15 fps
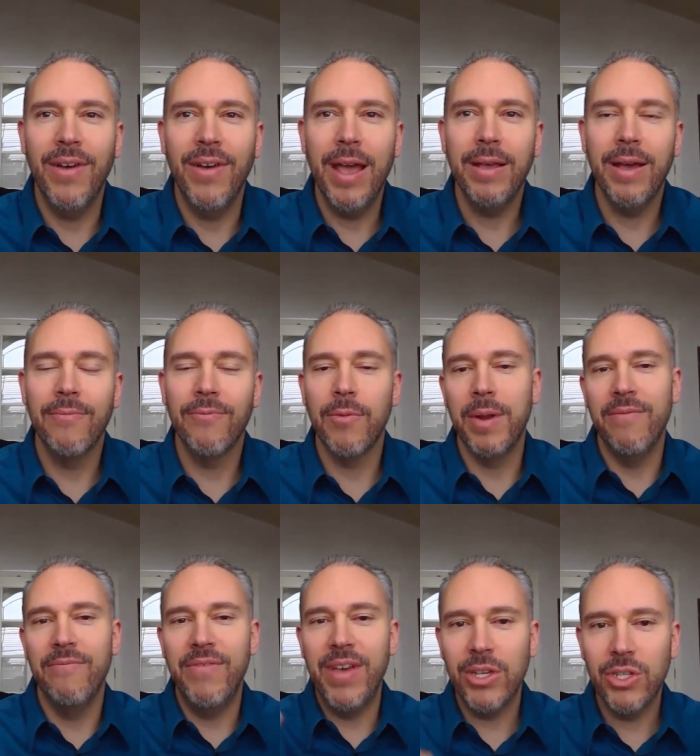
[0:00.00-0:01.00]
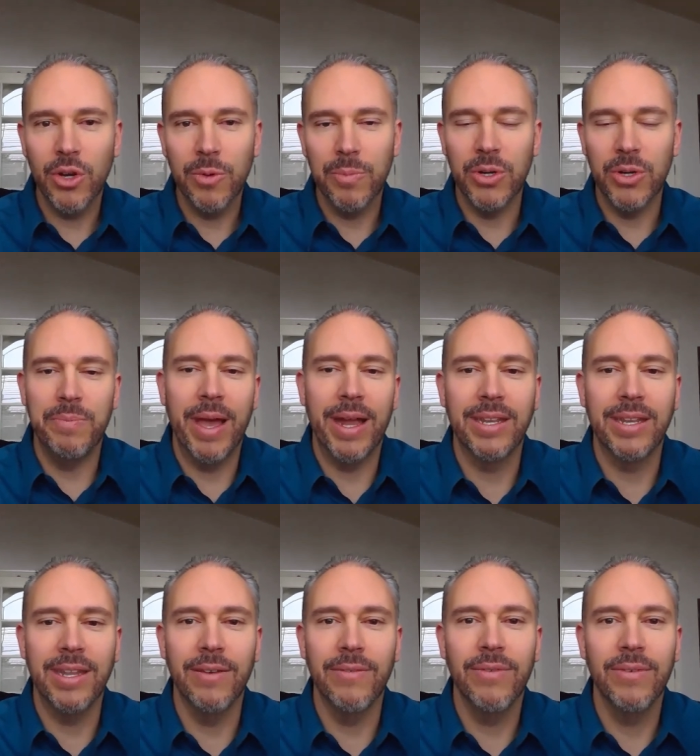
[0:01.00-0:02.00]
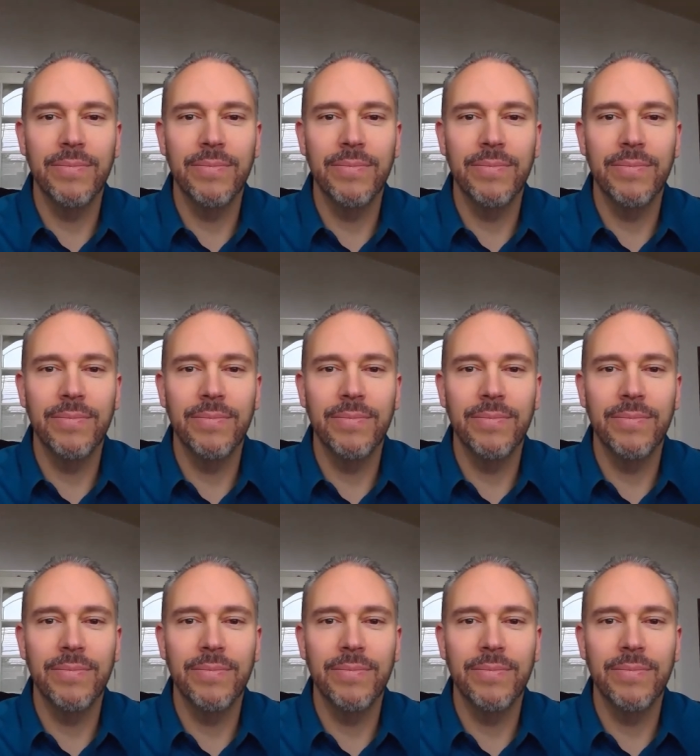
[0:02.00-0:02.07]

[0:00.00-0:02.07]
I come from an investor perspective,